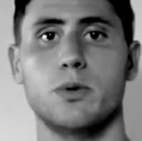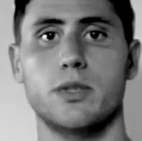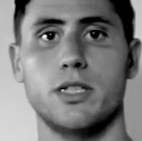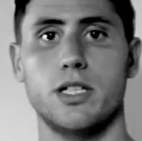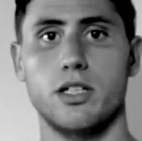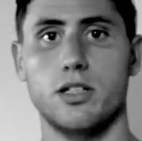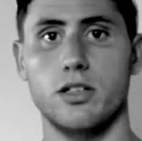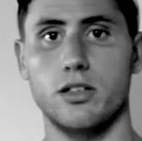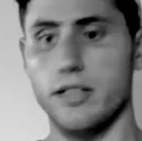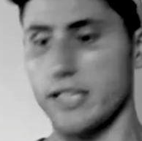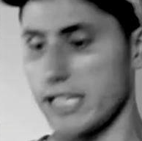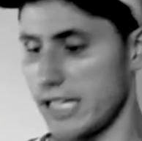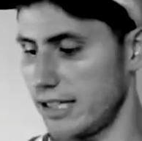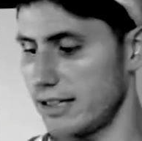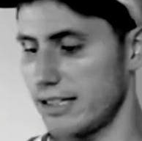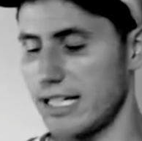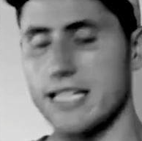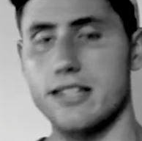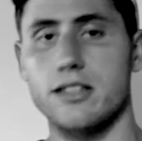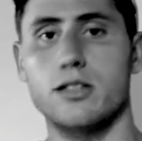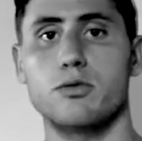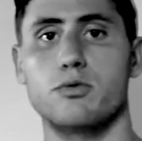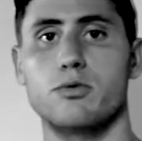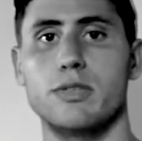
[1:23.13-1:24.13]
when curling and
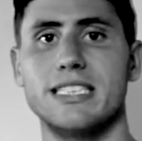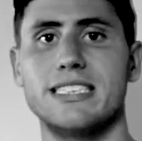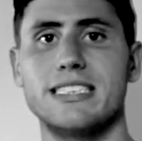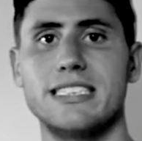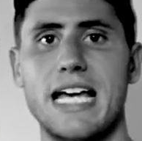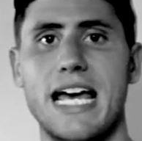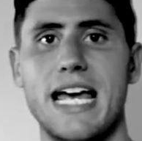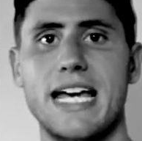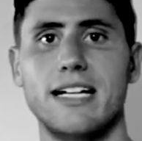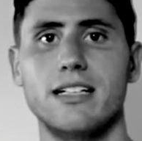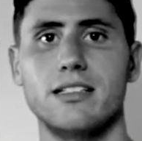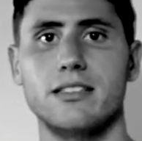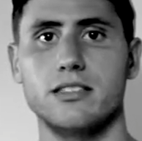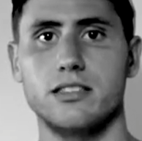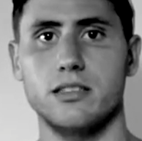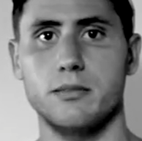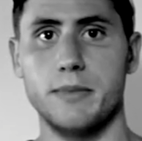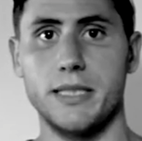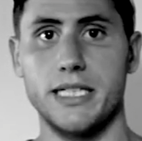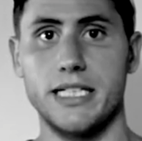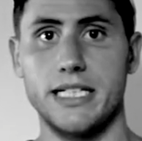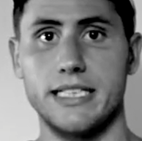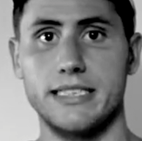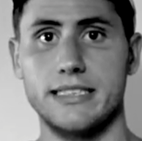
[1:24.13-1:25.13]
let the wrists hang a little
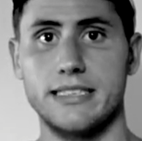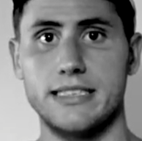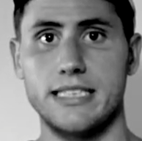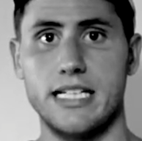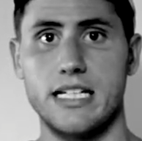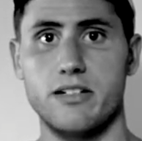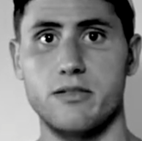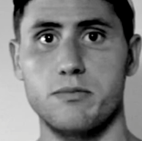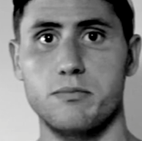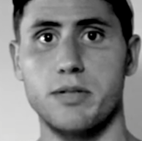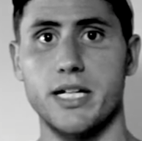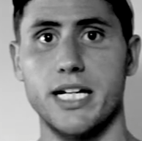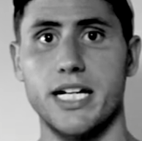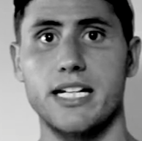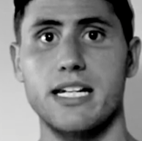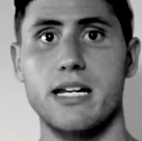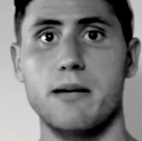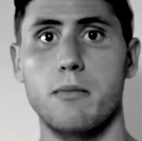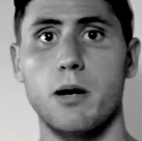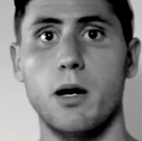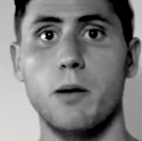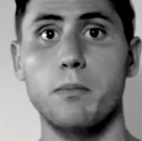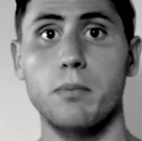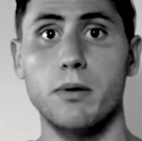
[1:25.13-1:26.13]
bit instead of bringing
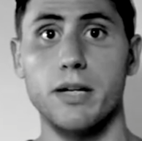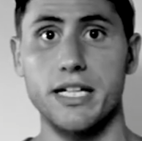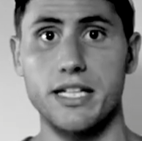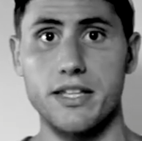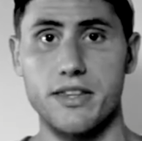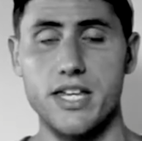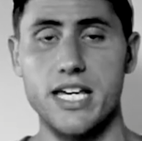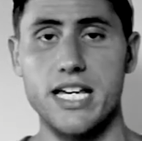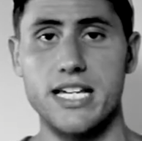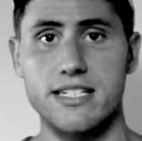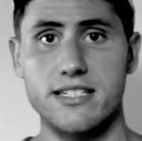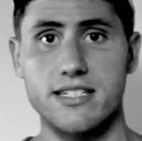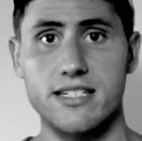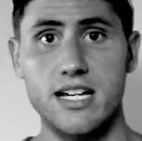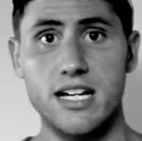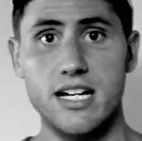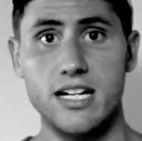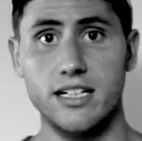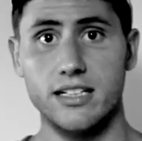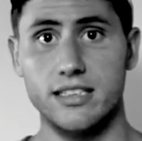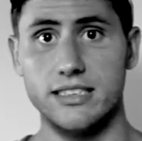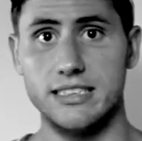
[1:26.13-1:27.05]
them up like this